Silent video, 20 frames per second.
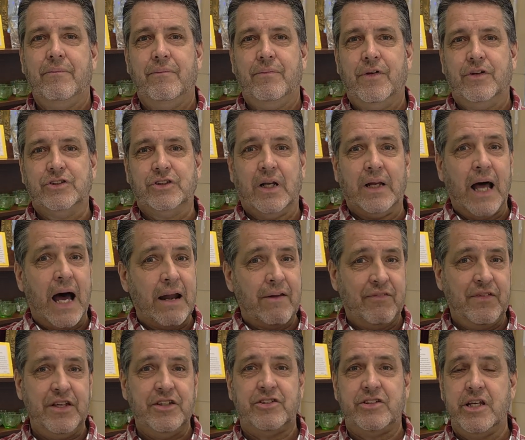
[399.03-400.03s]
There's a lot
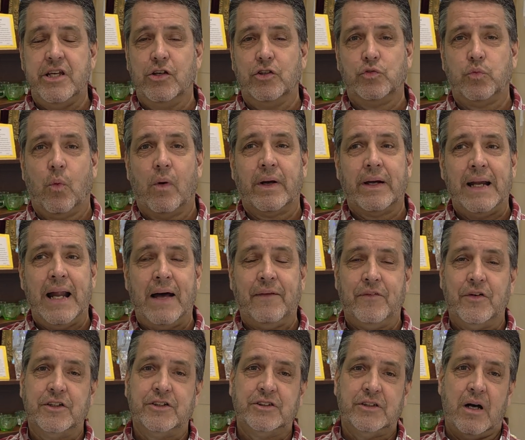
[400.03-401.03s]
of these deals working
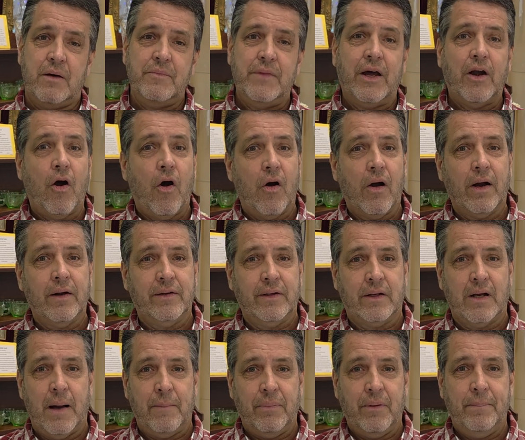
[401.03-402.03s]
out. There's some that aren't,
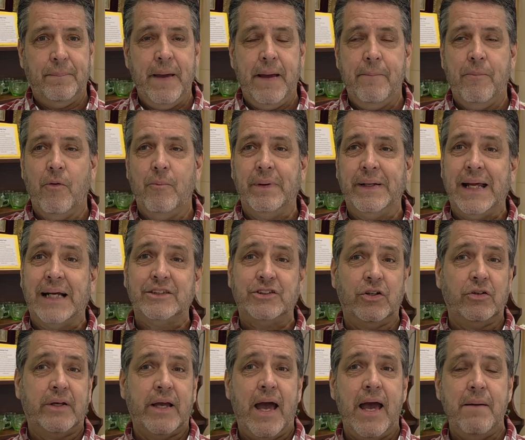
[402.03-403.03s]
a couple of people, but that's
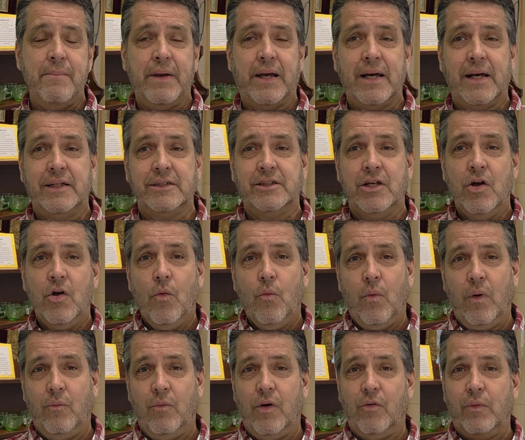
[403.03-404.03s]
okay, because
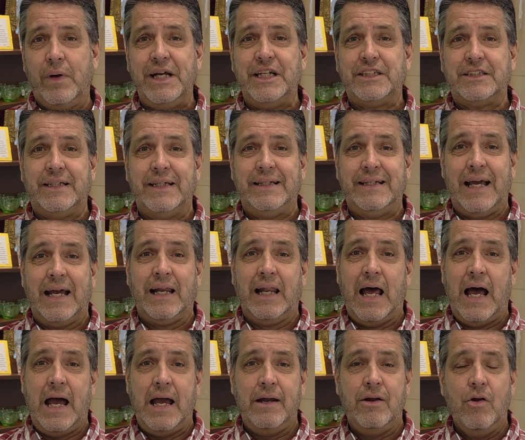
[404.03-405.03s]
when we reach the
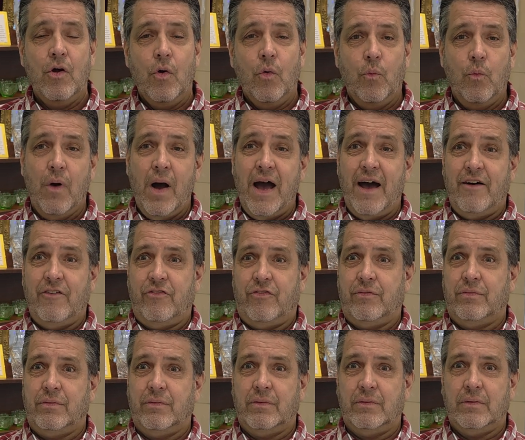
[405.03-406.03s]
deadline, we'll
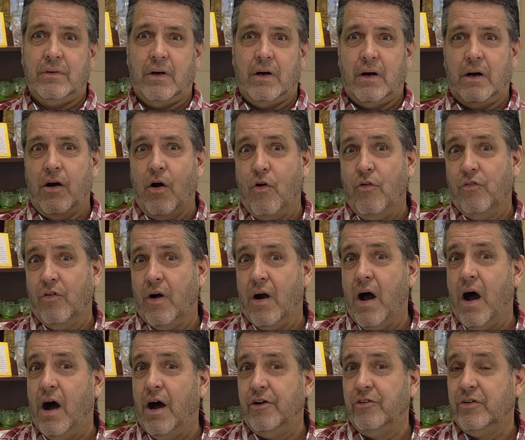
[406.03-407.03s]
have over
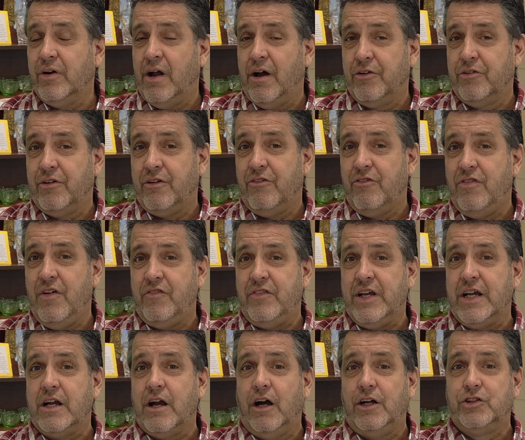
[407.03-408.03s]

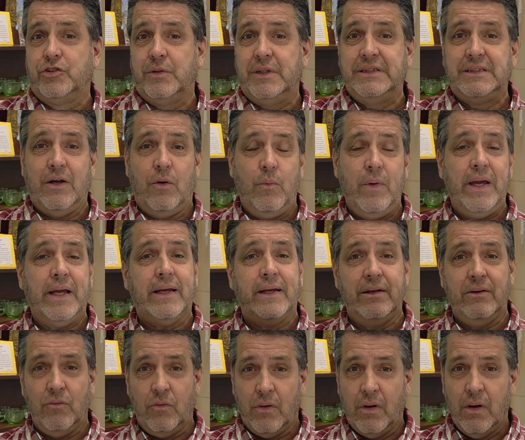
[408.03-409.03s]
150 countries that we
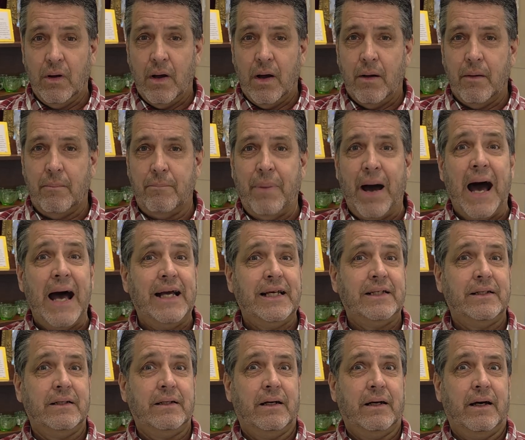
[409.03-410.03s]
can
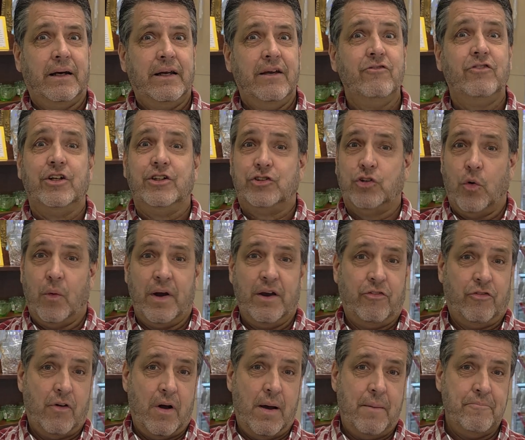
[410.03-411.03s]
buy inventory
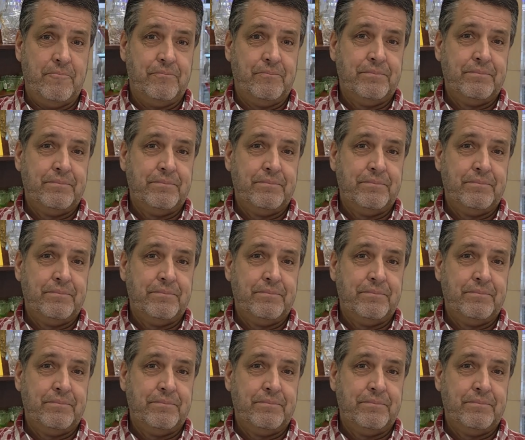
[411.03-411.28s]
from.